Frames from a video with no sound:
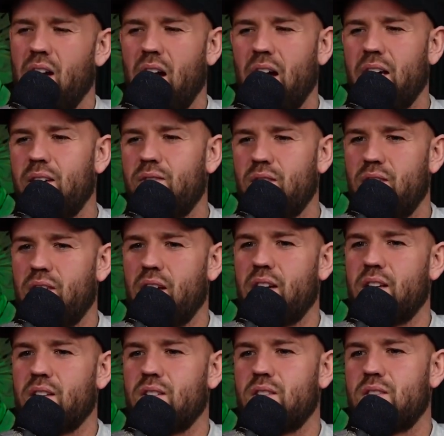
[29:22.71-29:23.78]
I even
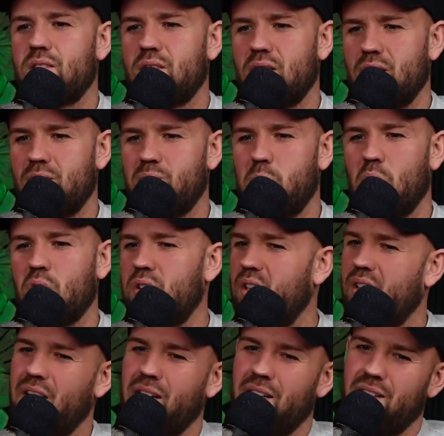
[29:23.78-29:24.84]
think it's like
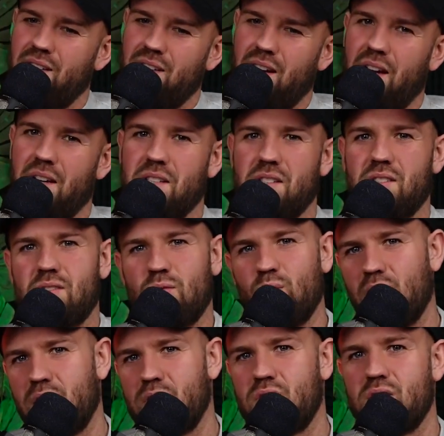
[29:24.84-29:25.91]
borderline, his
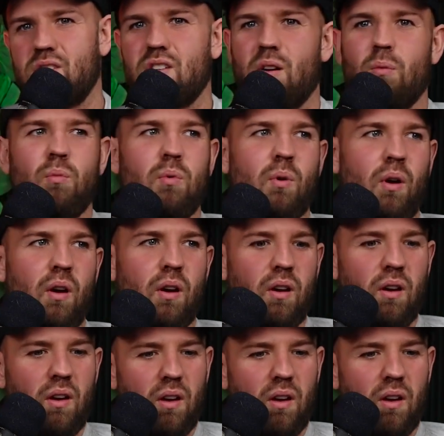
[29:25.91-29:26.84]
relationship with